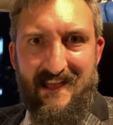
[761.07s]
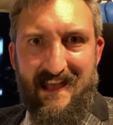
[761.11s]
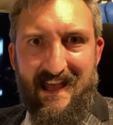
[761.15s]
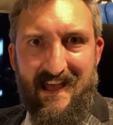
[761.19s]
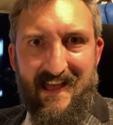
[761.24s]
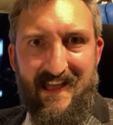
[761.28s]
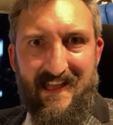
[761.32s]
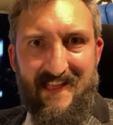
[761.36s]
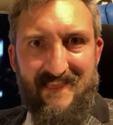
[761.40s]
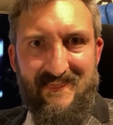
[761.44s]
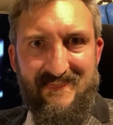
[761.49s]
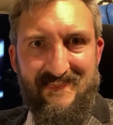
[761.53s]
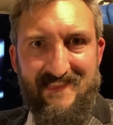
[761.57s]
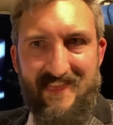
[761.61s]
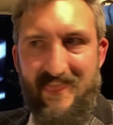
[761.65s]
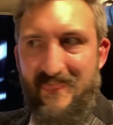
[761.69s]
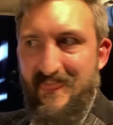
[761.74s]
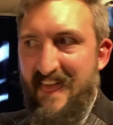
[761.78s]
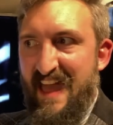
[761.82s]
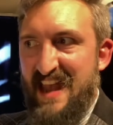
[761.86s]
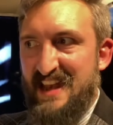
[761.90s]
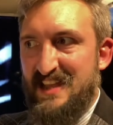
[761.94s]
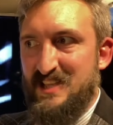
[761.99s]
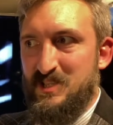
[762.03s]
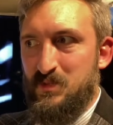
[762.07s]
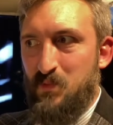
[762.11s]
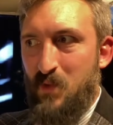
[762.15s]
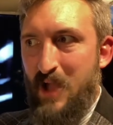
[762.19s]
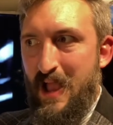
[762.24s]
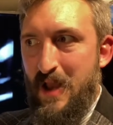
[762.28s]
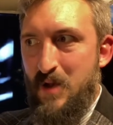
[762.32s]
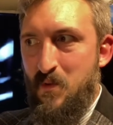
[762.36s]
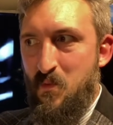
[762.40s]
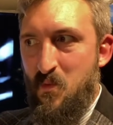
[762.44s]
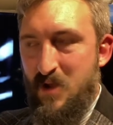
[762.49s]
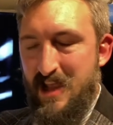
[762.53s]
And that is
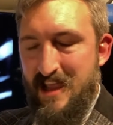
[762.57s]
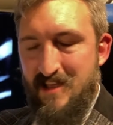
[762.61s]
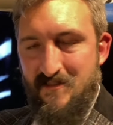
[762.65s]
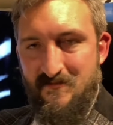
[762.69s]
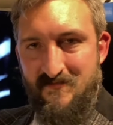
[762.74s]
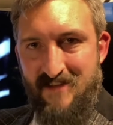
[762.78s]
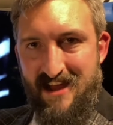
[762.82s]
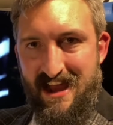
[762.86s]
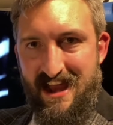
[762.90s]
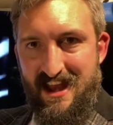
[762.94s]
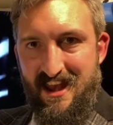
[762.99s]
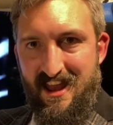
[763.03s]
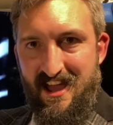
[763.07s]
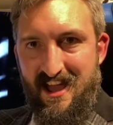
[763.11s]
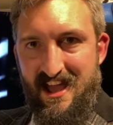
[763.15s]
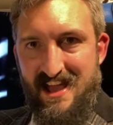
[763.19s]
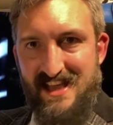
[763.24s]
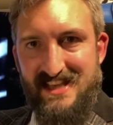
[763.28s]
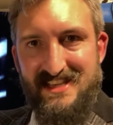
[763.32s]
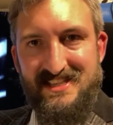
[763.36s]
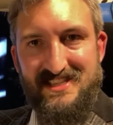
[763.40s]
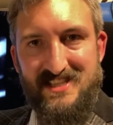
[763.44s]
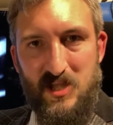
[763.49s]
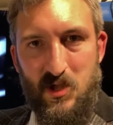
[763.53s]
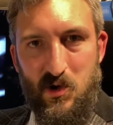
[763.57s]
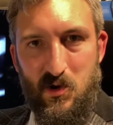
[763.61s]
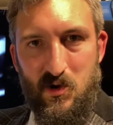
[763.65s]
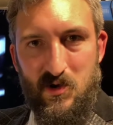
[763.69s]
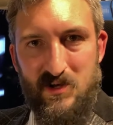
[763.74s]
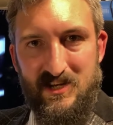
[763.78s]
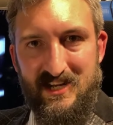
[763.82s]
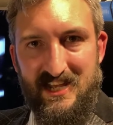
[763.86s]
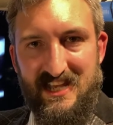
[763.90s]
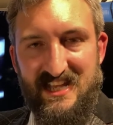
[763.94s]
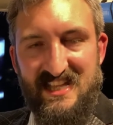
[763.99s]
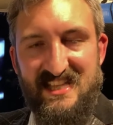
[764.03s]
when we realise, the
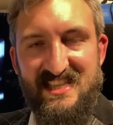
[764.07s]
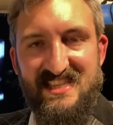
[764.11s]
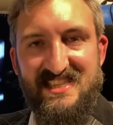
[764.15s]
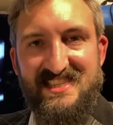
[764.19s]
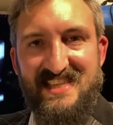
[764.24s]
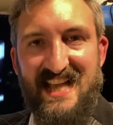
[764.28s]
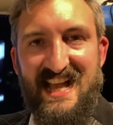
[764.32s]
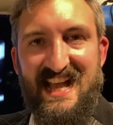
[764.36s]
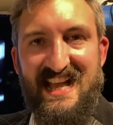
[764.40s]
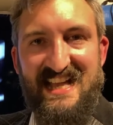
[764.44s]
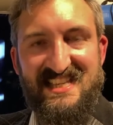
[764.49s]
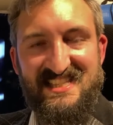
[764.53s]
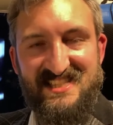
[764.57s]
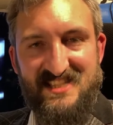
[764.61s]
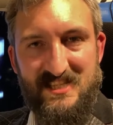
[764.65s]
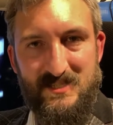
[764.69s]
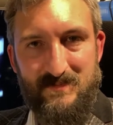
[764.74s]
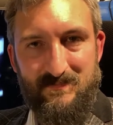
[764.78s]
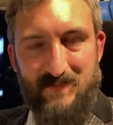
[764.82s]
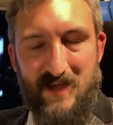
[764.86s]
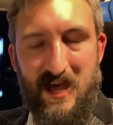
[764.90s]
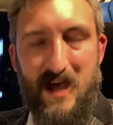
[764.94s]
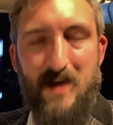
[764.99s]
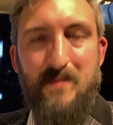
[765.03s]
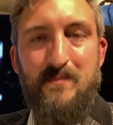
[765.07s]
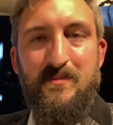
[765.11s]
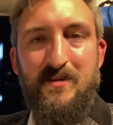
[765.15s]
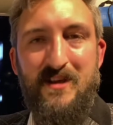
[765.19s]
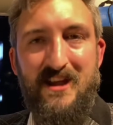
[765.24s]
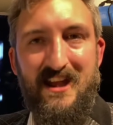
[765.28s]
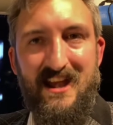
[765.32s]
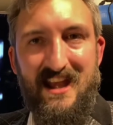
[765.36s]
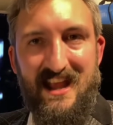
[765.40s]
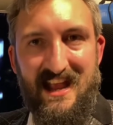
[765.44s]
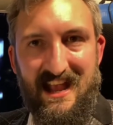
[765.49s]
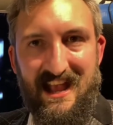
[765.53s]
audience, as does
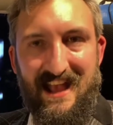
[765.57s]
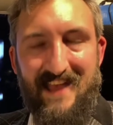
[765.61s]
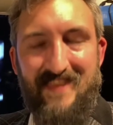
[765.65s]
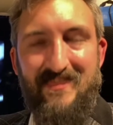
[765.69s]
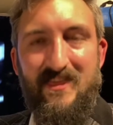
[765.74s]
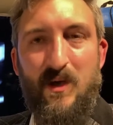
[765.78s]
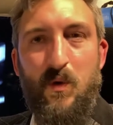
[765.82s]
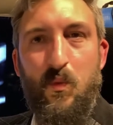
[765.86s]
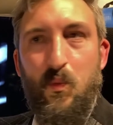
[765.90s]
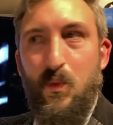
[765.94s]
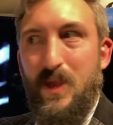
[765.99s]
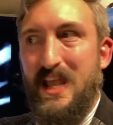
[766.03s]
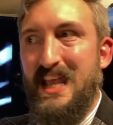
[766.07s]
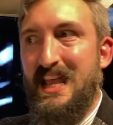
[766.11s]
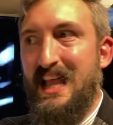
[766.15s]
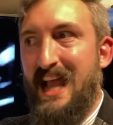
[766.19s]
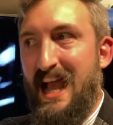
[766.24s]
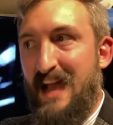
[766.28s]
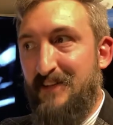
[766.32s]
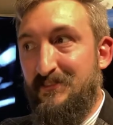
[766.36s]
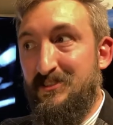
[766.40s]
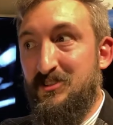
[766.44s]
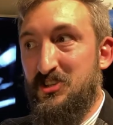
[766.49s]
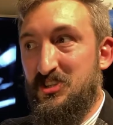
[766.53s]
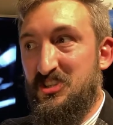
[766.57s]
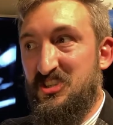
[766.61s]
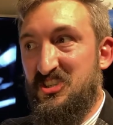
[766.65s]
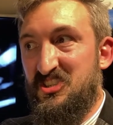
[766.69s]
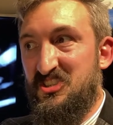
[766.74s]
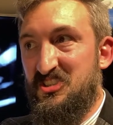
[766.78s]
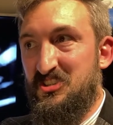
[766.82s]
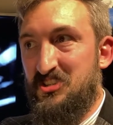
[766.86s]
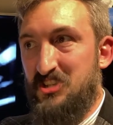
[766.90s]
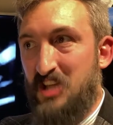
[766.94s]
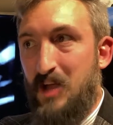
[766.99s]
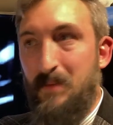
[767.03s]
Barbara and Ian, that we haven't just
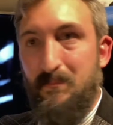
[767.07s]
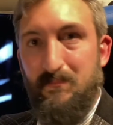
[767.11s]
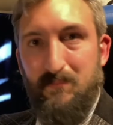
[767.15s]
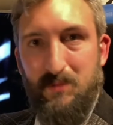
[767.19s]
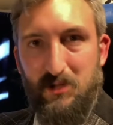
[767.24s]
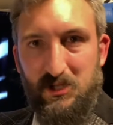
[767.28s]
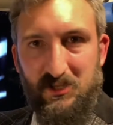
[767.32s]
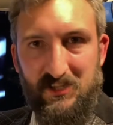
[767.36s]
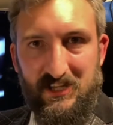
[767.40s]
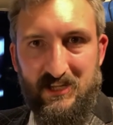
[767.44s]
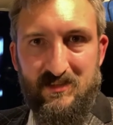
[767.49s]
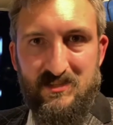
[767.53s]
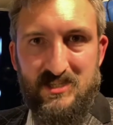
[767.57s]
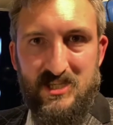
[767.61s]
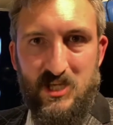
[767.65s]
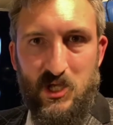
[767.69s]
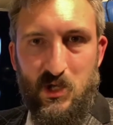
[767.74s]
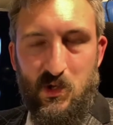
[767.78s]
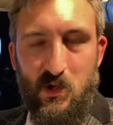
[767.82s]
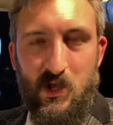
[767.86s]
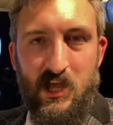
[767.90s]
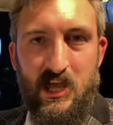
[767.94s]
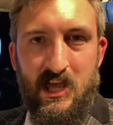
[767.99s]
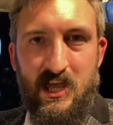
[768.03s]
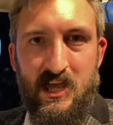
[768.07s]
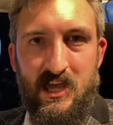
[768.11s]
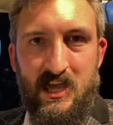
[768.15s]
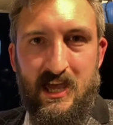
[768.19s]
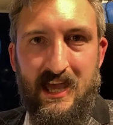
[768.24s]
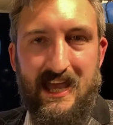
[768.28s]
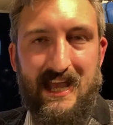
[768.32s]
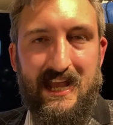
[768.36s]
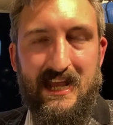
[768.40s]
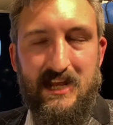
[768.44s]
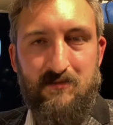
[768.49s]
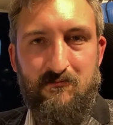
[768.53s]
stumbled into
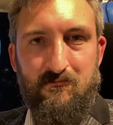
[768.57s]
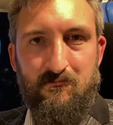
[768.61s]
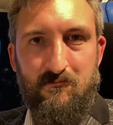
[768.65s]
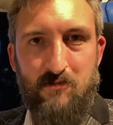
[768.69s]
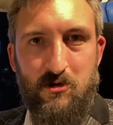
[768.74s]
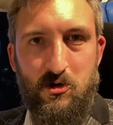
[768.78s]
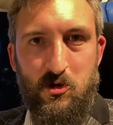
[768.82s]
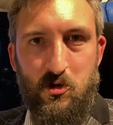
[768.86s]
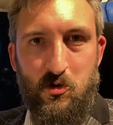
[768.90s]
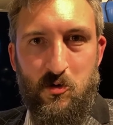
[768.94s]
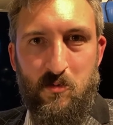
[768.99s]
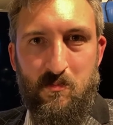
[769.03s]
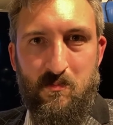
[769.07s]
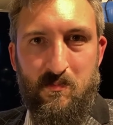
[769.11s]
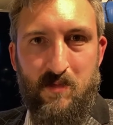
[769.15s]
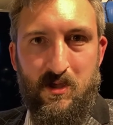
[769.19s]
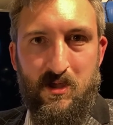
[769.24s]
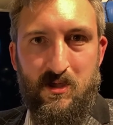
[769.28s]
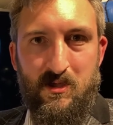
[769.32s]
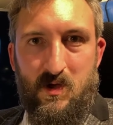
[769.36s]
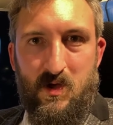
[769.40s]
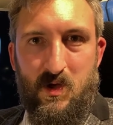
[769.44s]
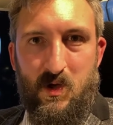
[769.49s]
a hidden room.